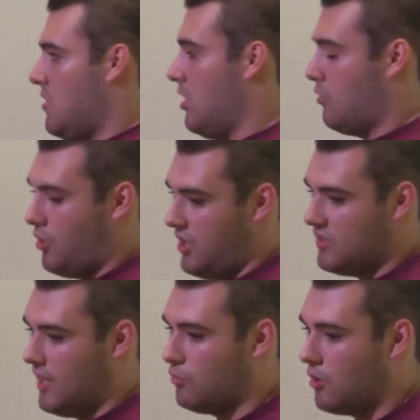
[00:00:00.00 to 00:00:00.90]

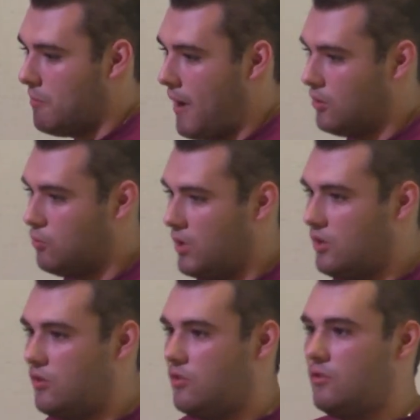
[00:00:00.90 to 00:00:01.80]
increased network
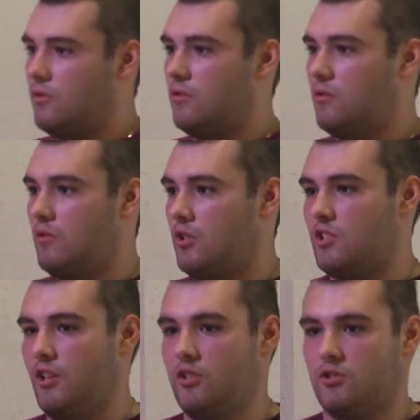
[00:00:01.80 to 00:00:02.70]
bandwidth,
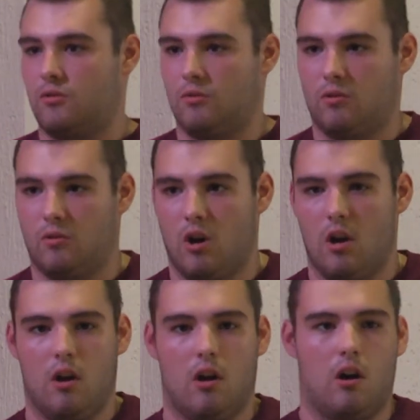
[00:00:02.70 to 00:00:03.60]
this leads to
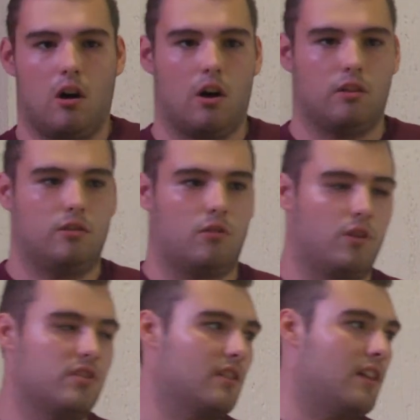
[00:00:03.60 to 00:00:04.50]

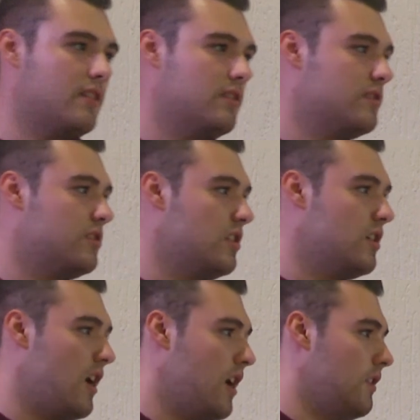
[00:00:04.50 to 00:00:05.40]
decrease in
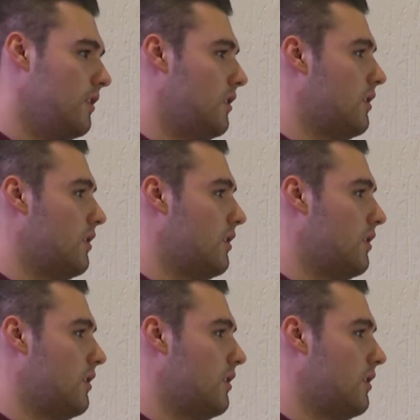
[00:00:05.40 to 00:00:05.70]
latency and